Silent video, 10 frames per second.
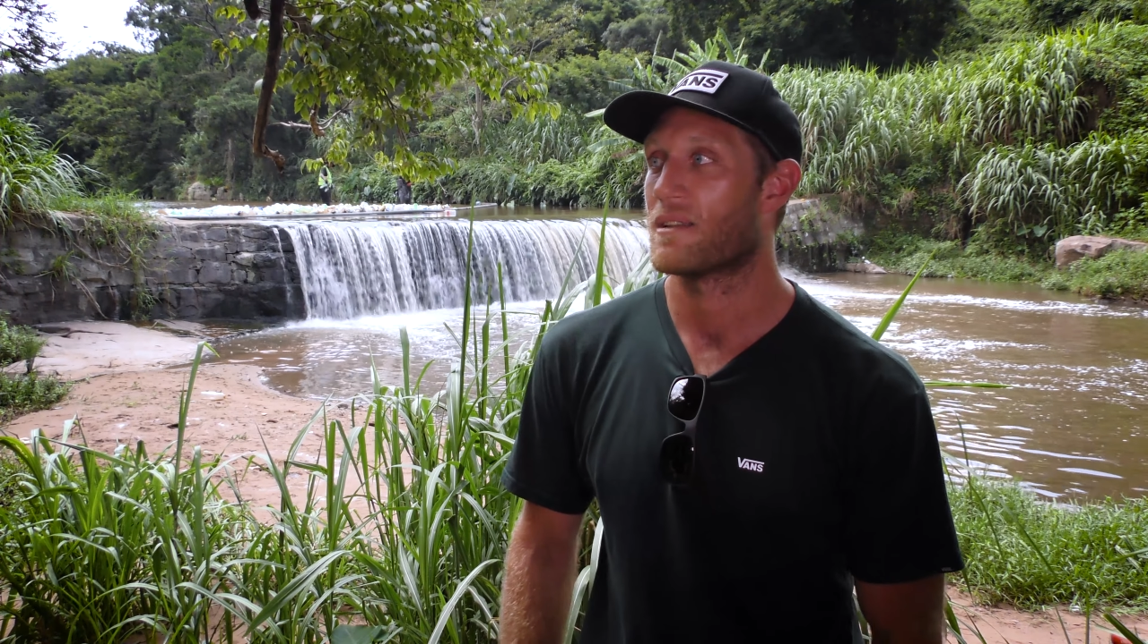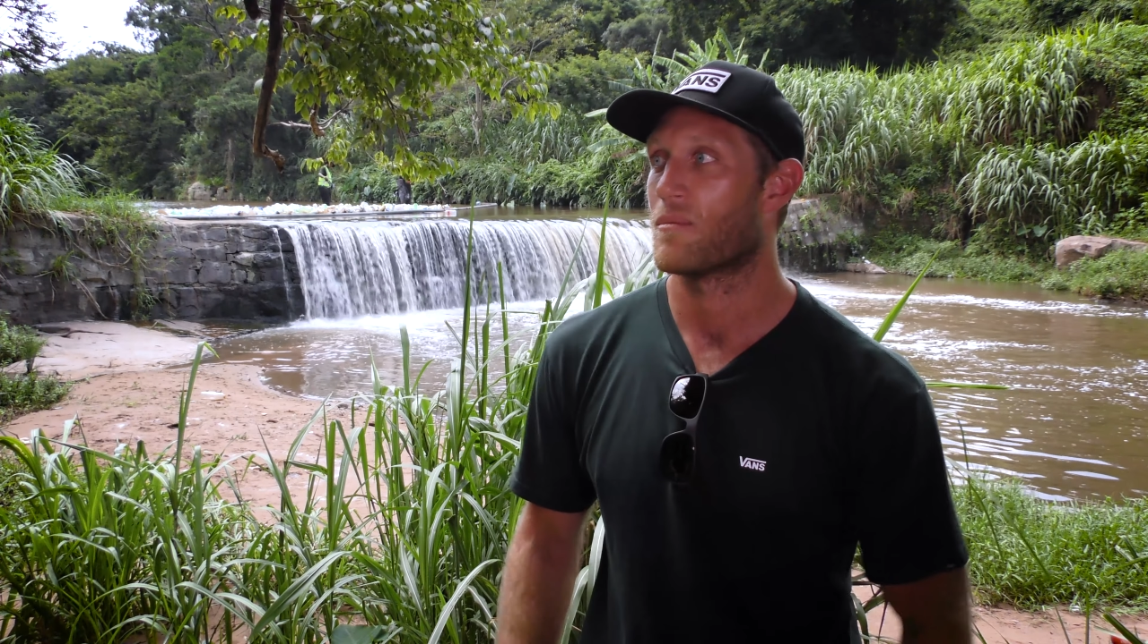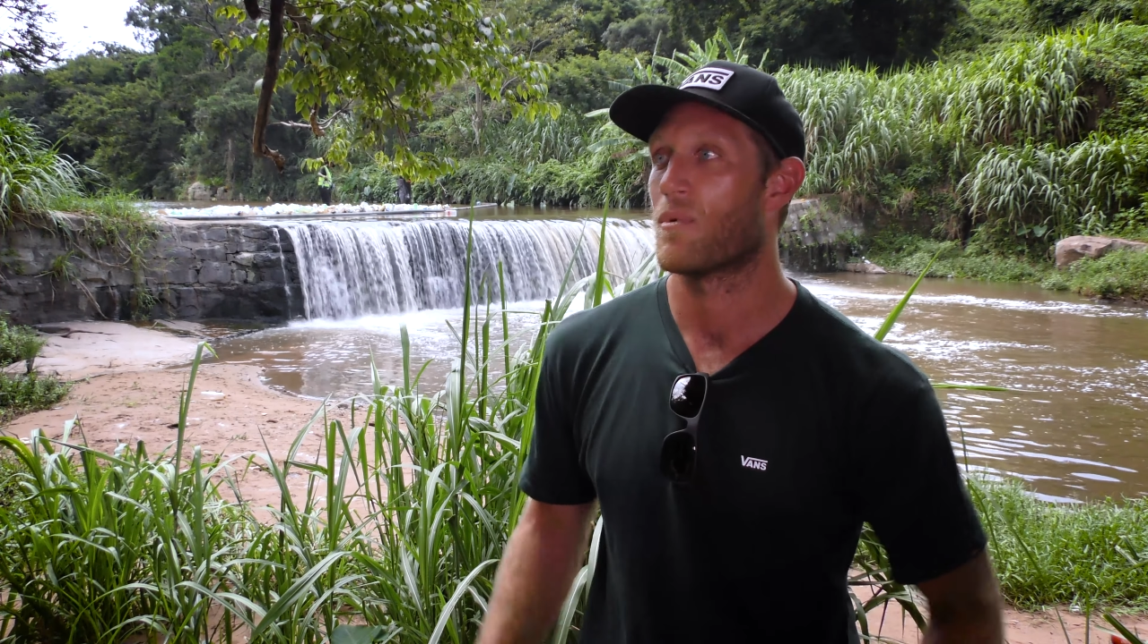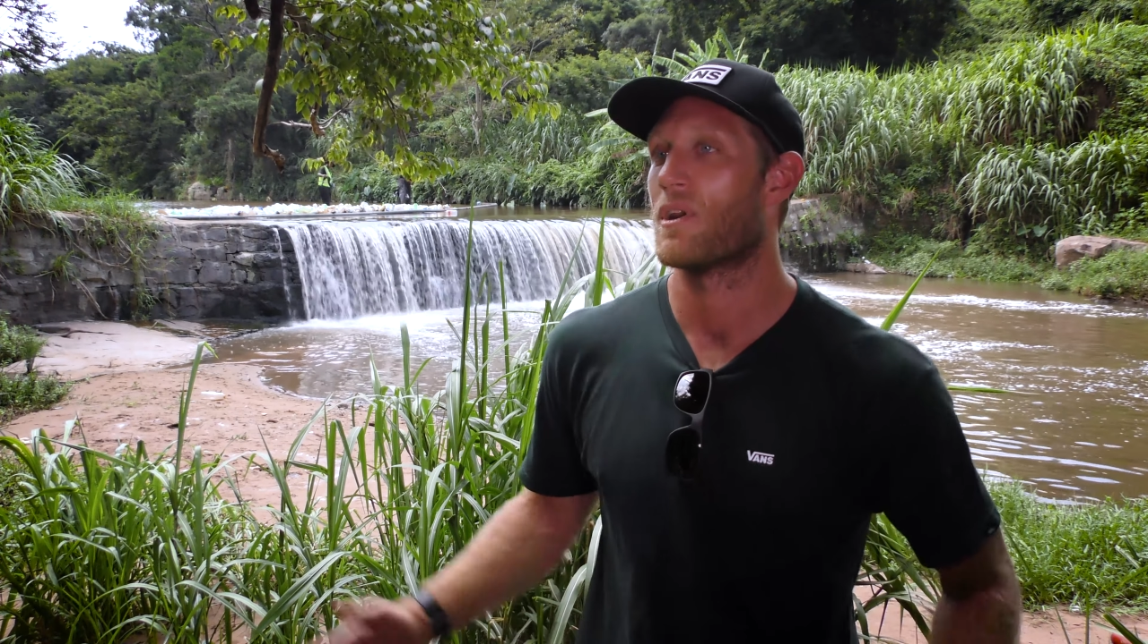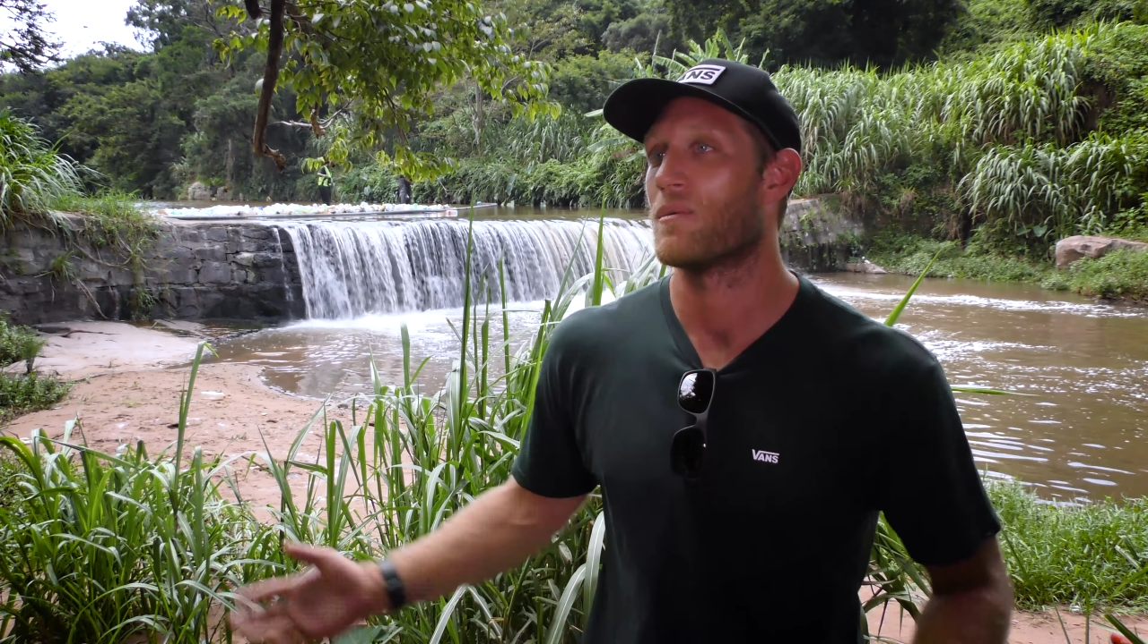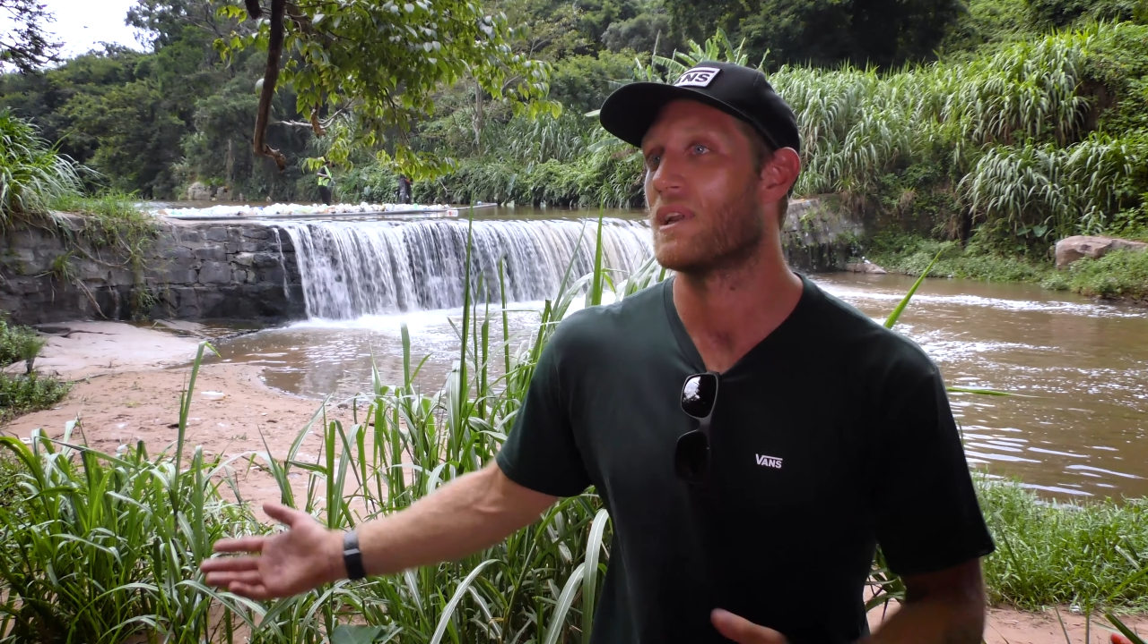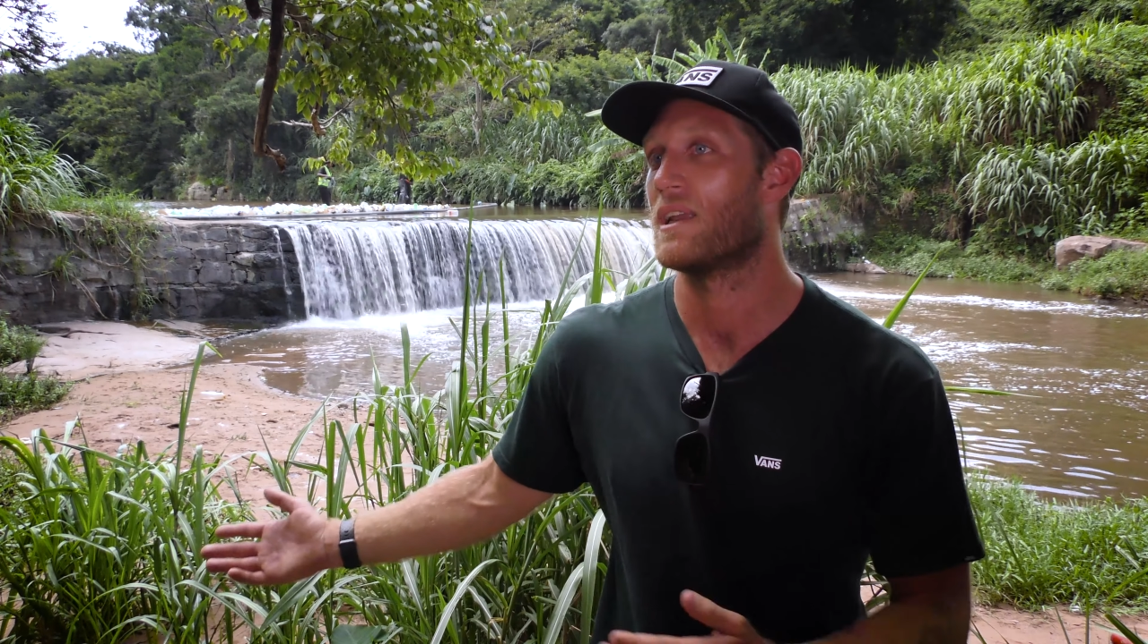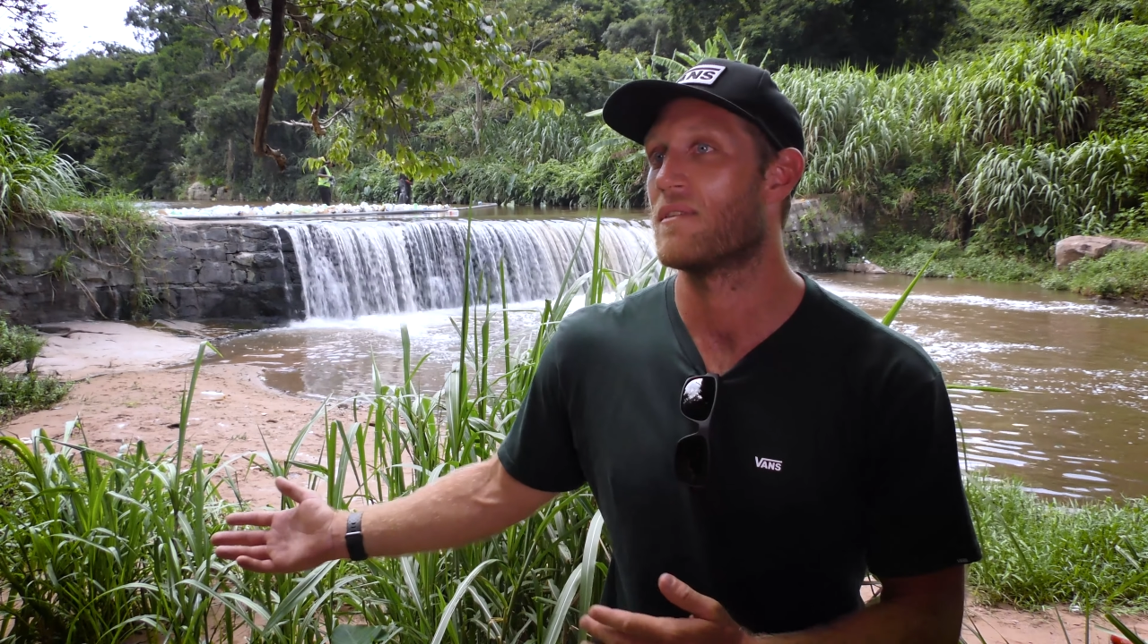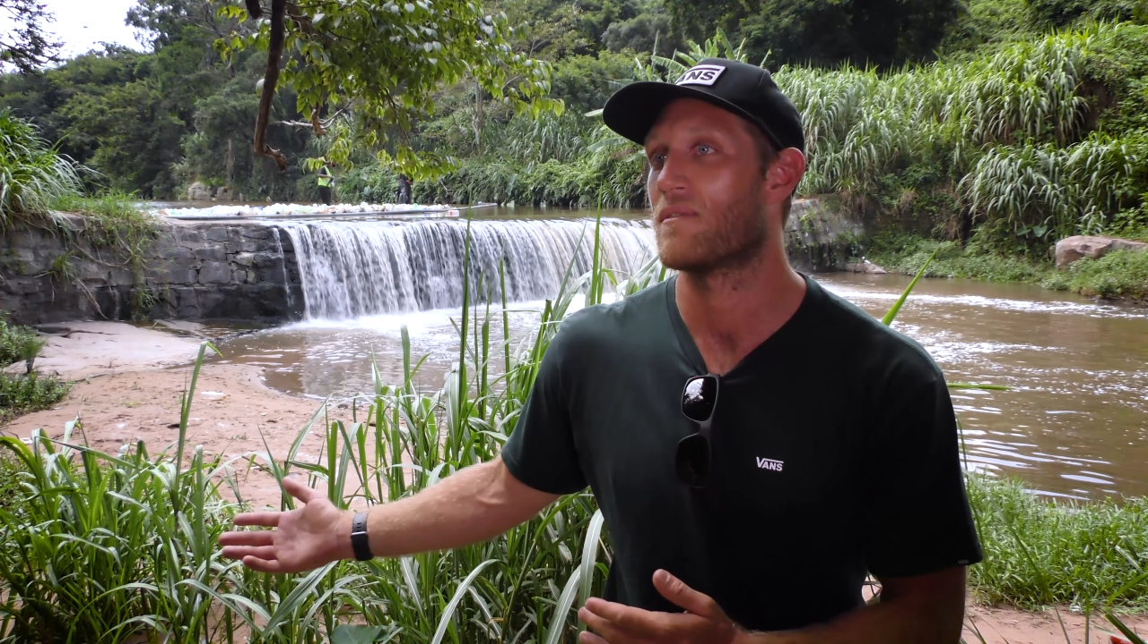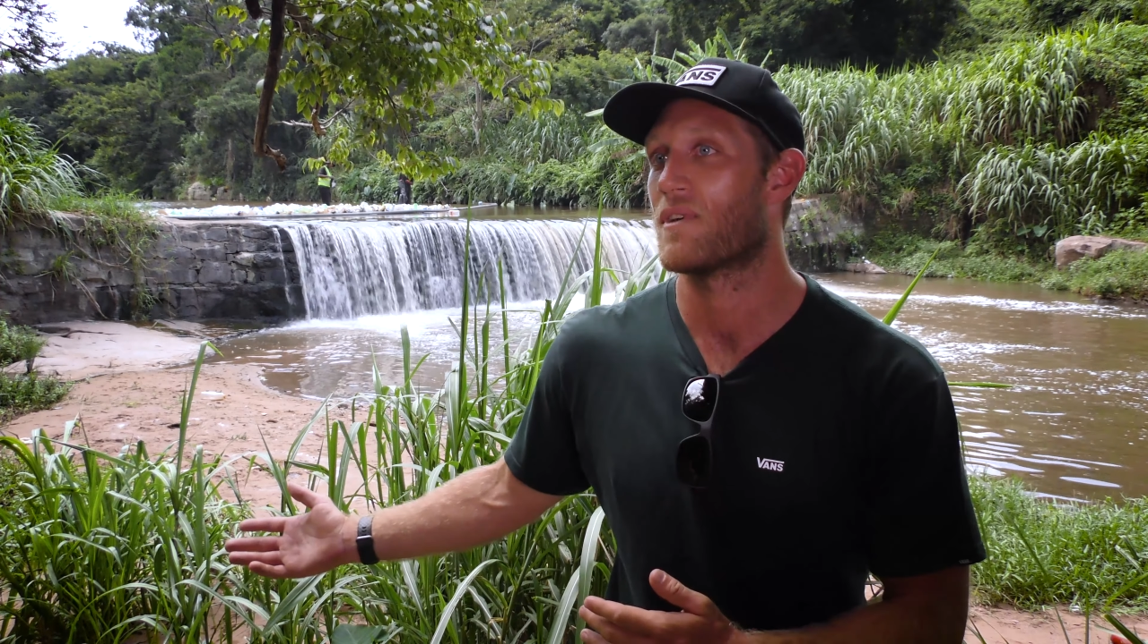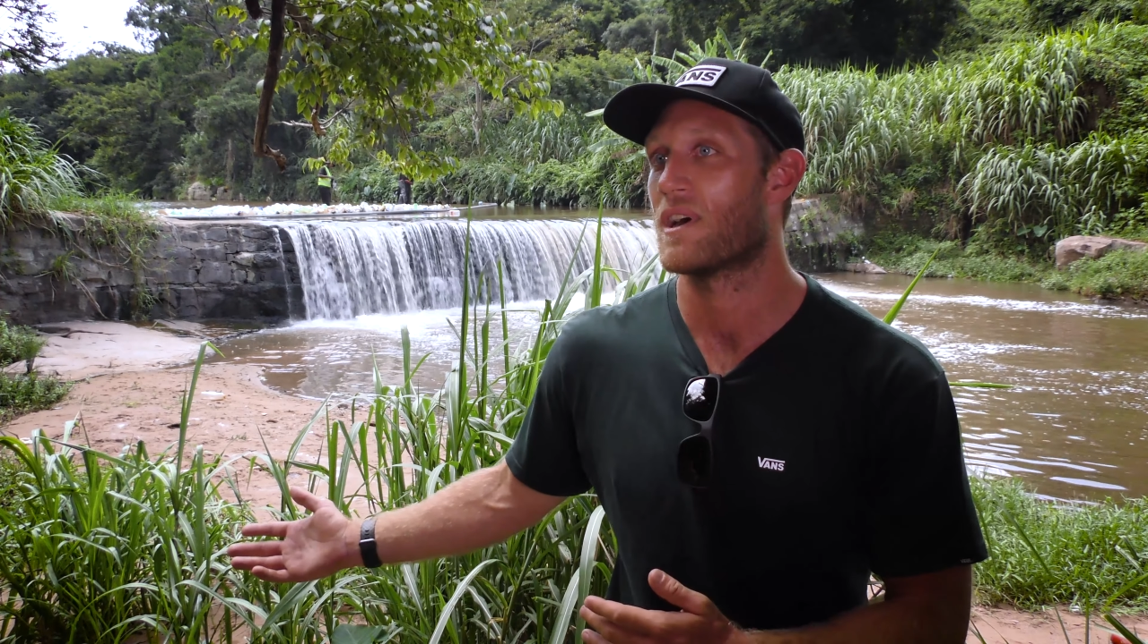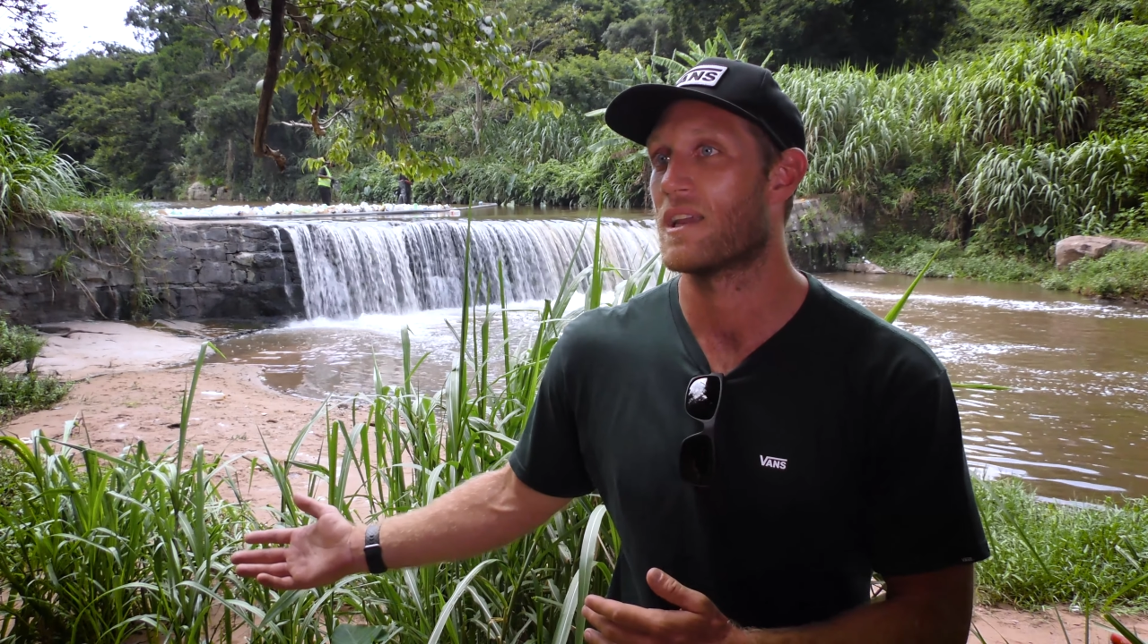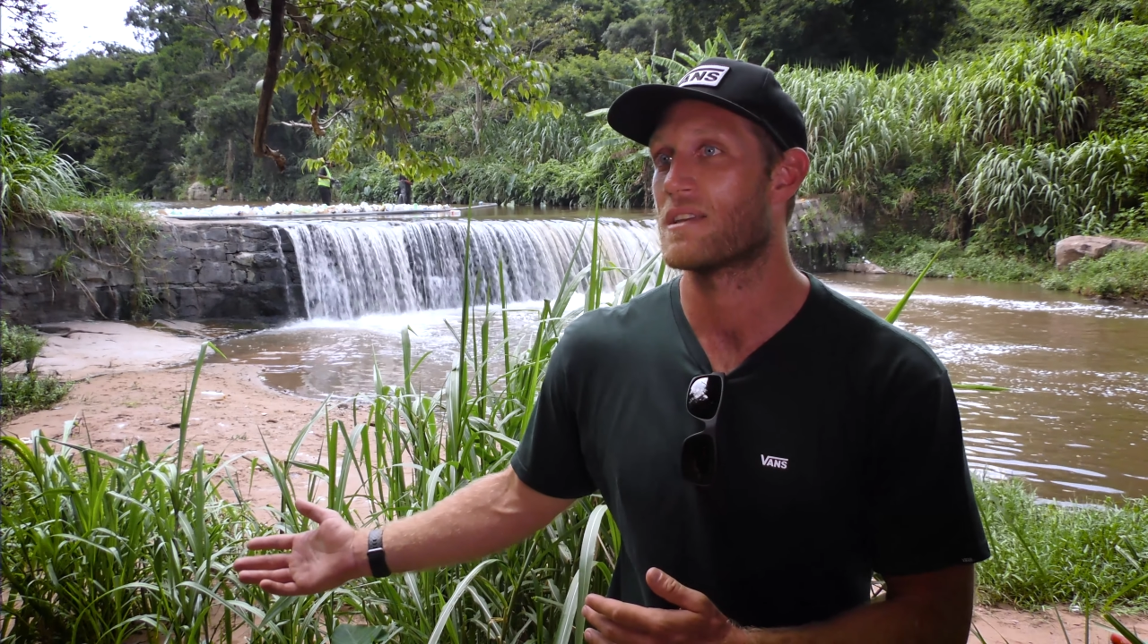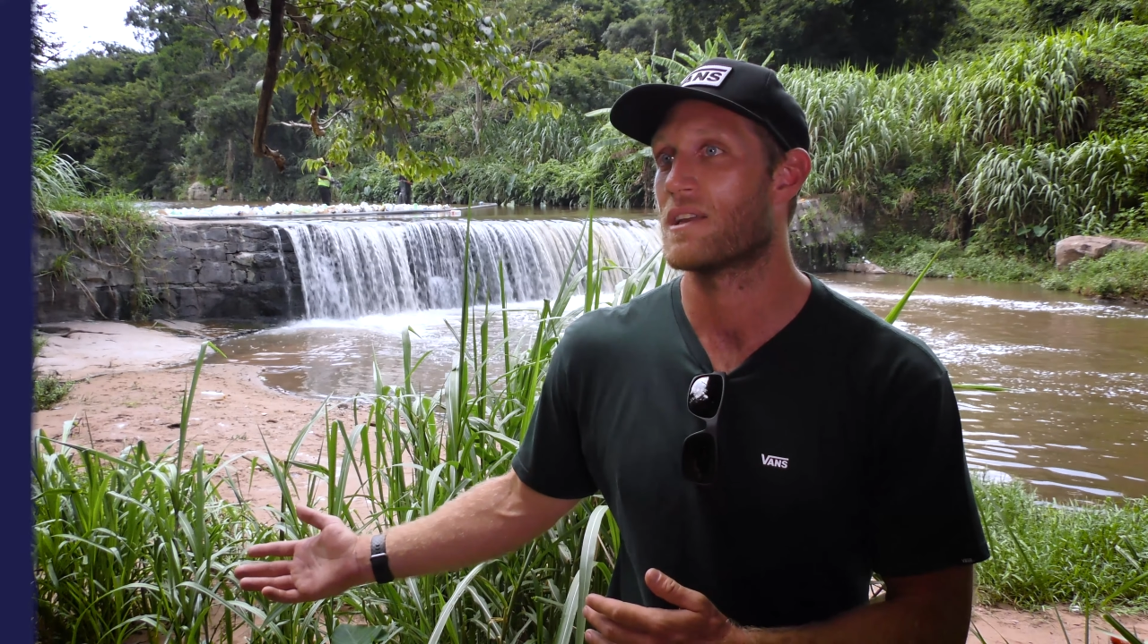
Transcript: What are we leaving for our next